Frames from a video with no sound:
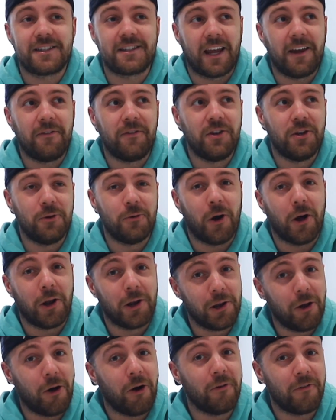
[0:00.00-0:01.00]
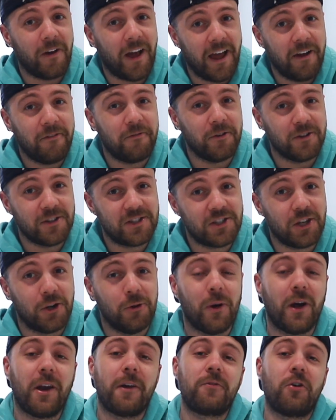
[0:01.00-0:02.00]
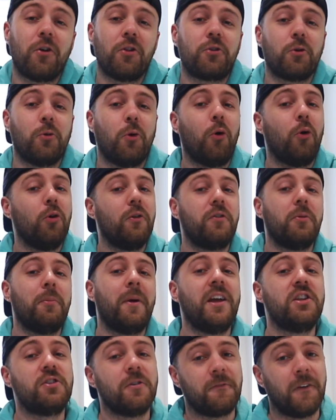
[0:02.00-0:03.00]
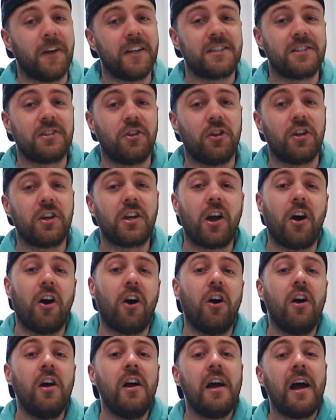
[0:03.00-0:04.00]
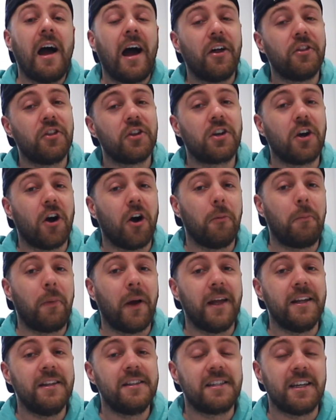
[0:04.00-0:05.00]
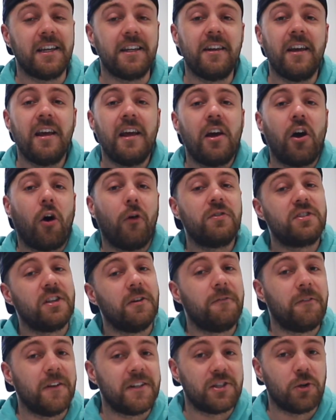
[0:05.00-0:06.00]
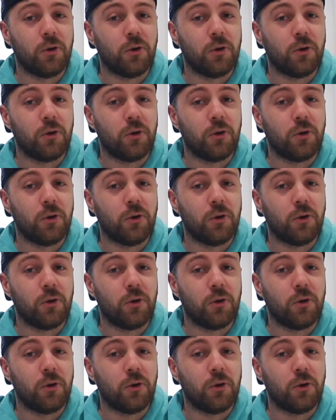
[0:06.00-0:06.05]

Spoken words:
saving you a lot of effort too. And I've gone through all of the major fixes on the car, had the car painted, obviously fitted